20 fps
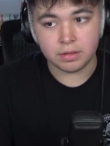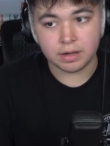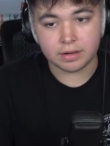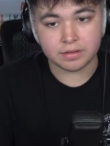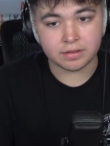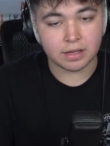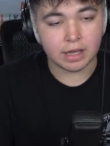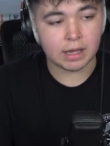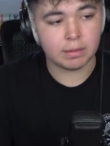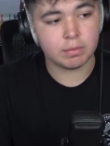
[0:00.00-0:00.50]

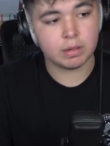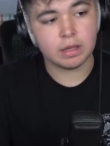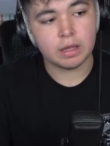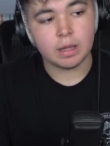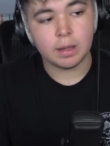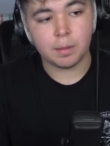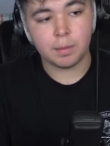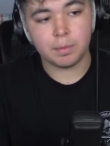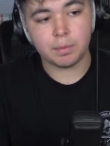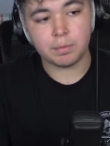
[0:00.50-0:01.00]
next game,
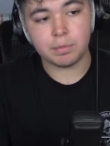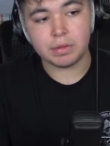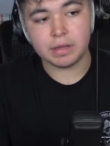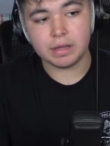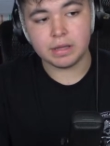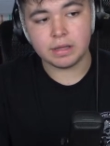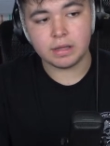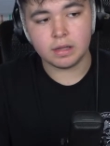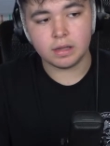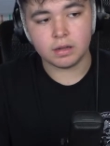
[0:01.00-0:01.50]

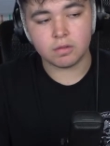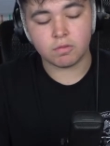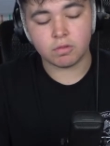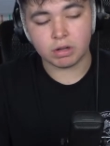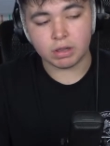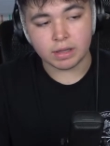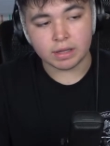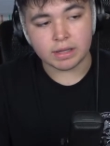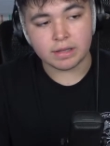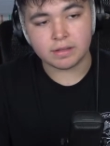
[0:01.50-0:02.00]
be
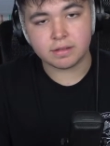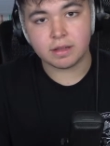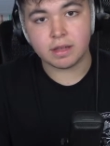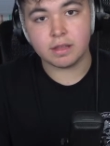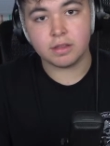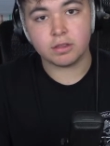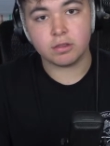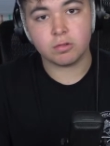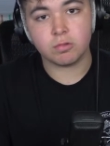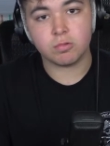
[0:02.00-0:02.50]
released
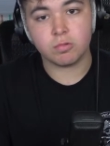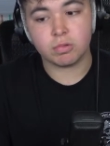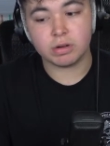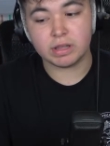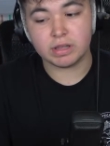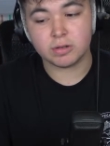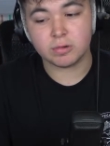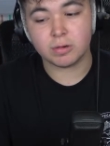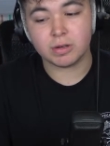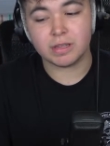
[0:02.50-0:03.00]
in
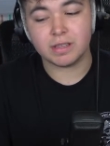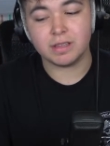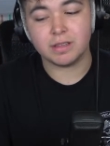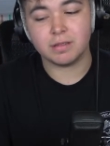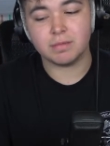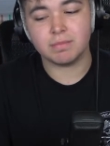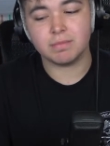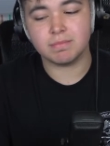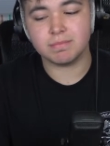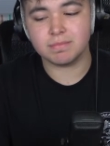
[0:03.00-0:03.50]
2020.